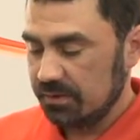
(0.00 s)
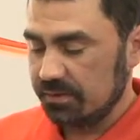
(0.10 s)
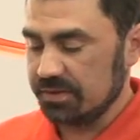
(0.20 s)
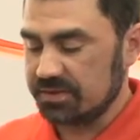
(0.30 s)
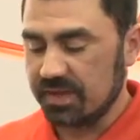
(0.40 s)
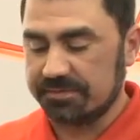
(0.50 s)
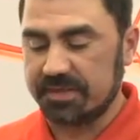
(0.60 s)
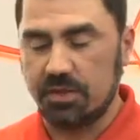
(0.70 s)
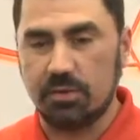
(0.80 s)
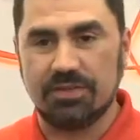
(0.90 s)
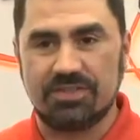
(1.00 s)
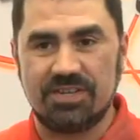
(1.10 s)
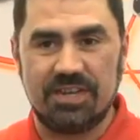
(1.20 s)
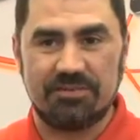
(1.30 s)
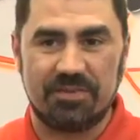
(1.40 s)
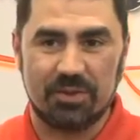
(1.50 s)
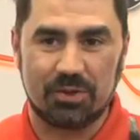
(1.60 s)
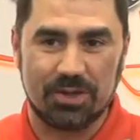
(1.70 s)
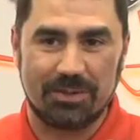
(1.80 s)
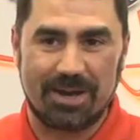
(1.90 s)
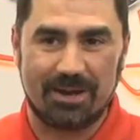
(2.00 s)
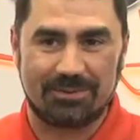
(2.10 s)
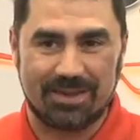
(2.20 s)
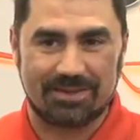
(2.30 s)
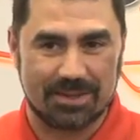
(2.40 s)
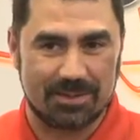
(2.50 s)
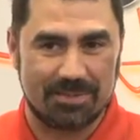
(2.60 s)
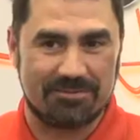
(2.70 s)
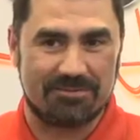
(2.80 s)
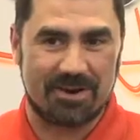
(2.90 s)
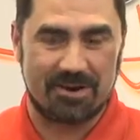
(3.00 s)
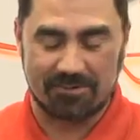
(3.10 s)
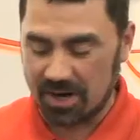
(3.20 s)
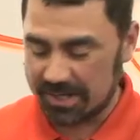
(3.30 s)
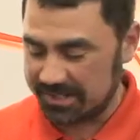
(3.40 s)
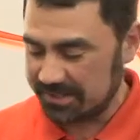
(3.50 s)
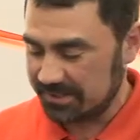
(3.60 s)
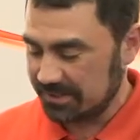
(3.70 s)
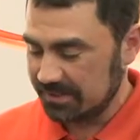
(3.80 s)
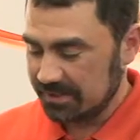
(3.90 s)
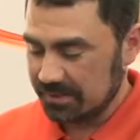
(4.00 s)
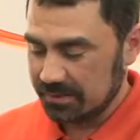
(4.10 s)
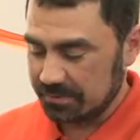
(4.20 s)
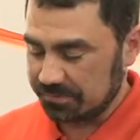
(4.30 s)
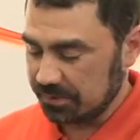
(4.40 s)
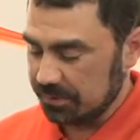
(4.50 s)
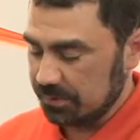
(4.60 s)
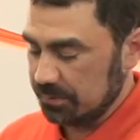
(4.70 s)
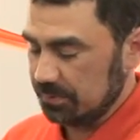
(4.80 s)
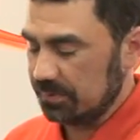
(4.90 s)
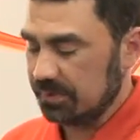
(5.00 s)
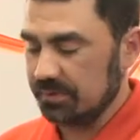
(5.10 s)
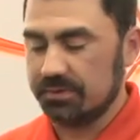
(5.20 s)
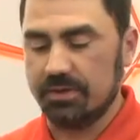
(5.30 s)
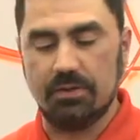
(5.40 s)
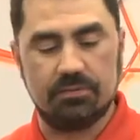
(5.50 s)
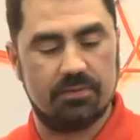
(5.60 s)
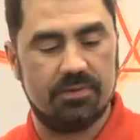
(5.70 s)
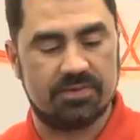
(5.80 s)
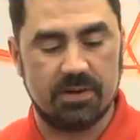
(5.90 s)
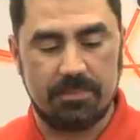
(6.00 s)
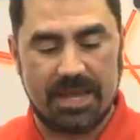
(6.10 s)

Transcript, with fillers: the stuff that you can see and feel good about, that it's going to be very rugged, through some